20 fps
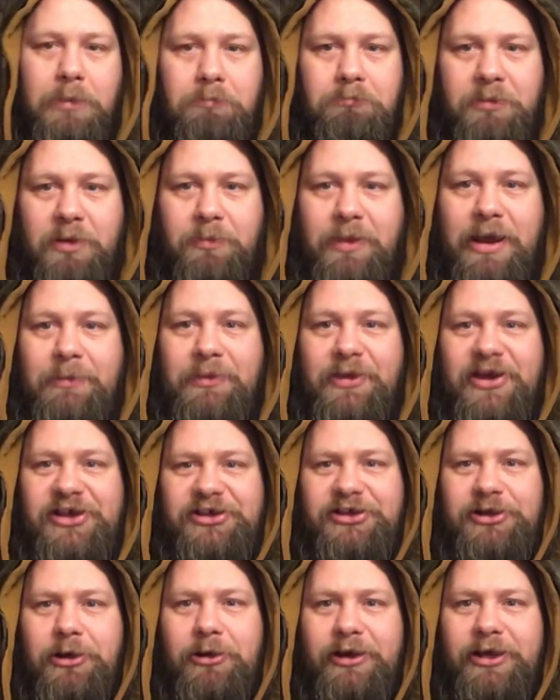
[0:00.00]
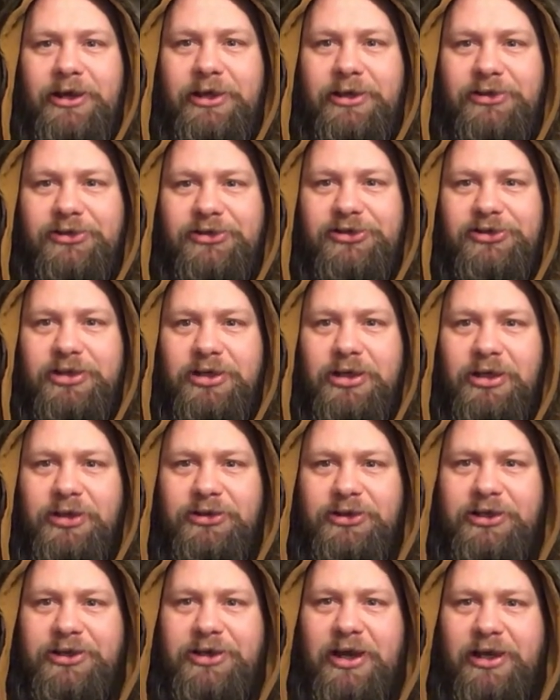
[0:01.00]
But maybe the Asgardians
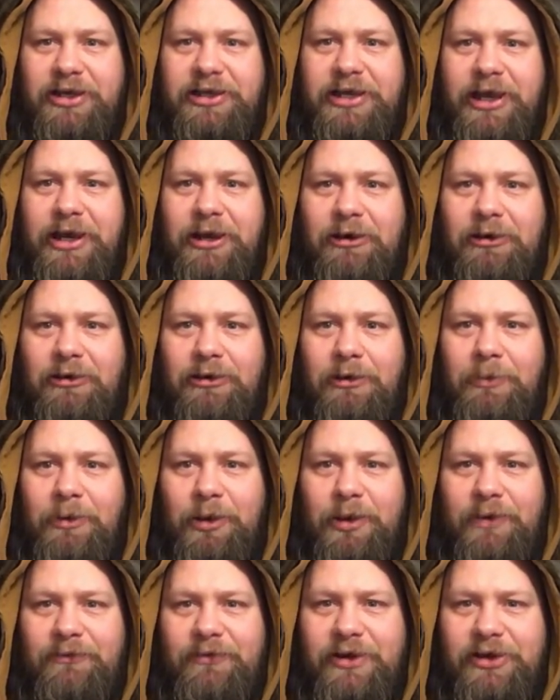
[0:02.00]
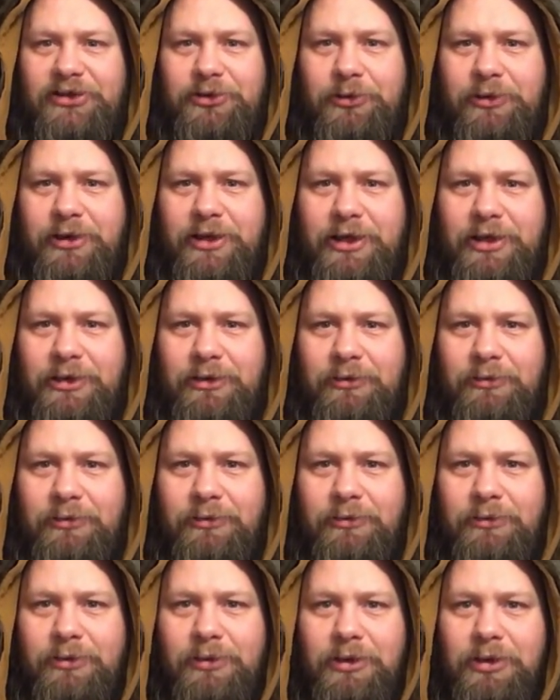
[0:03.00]
did not care about living next door to
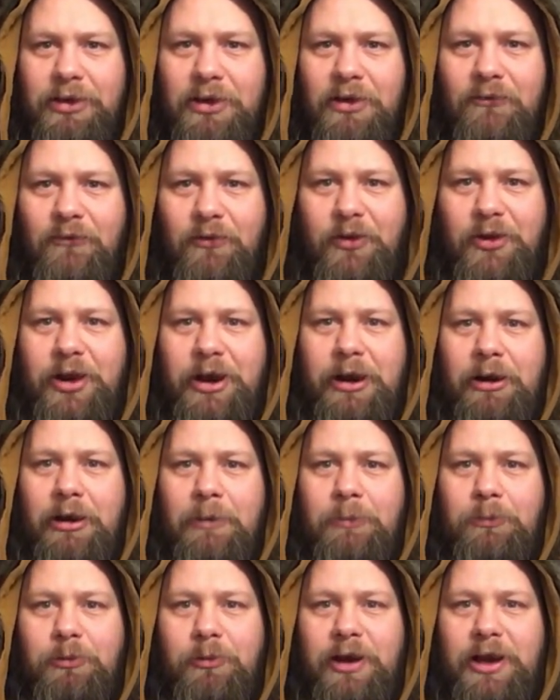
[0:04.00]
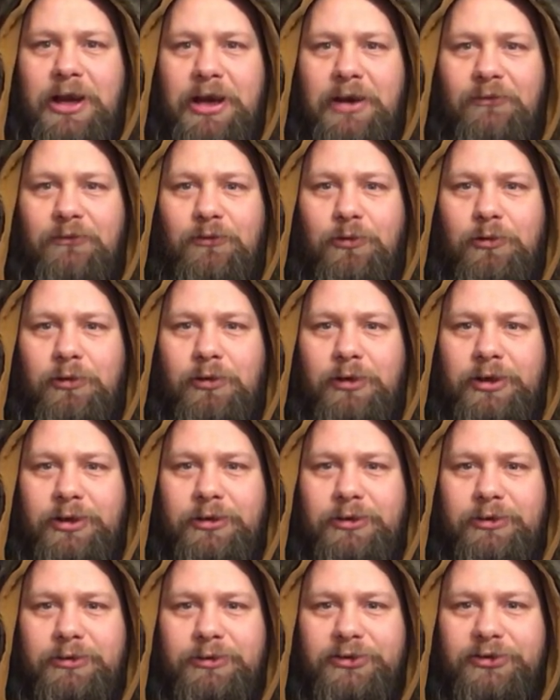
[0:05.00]
hell, for they are brave
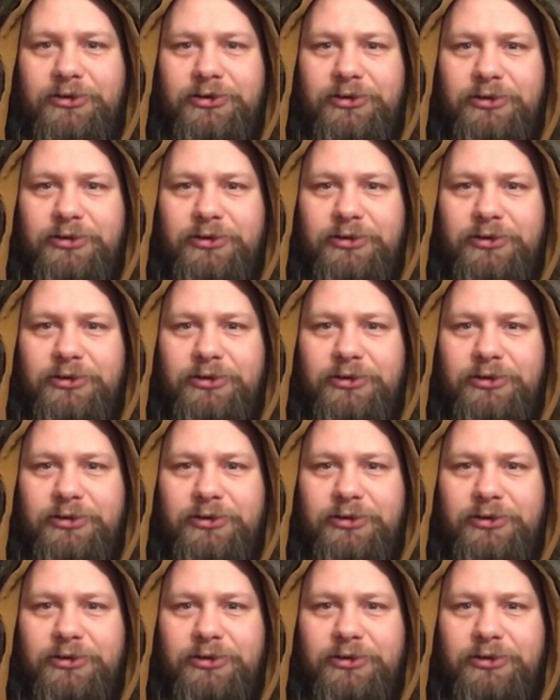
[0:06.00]
warriors.